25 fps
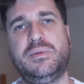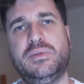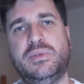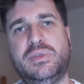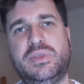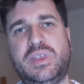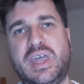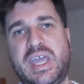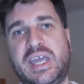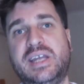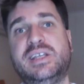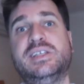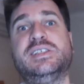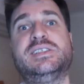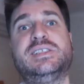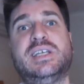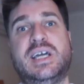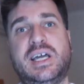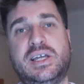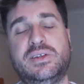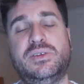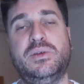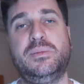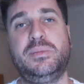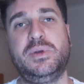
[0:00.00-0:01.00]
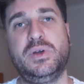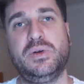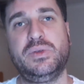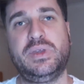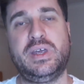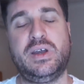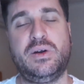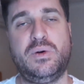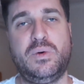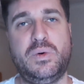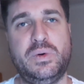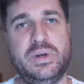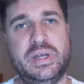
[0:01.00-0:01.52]
then start to build
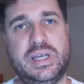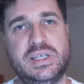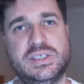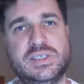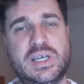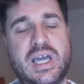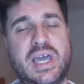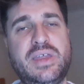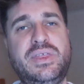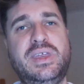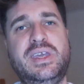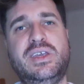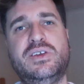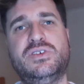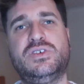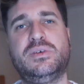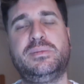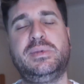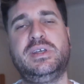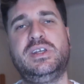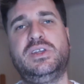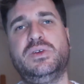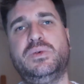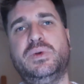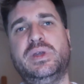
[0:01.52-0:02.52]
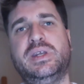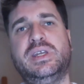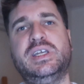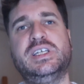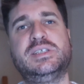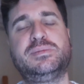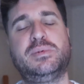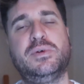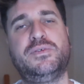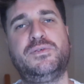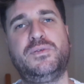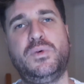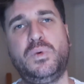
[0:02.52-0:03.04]
their audience. I think you should be doing this
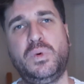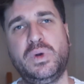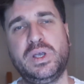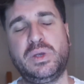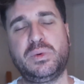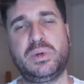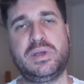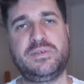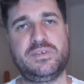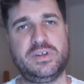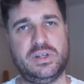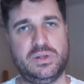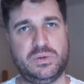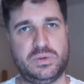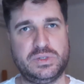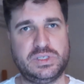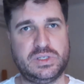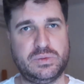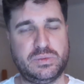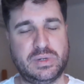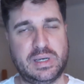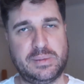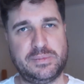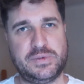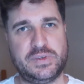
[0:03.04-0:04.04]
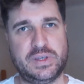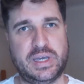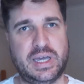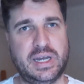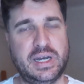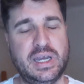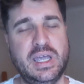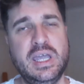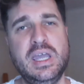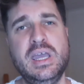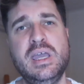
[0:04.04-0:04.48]
before you even launch your website,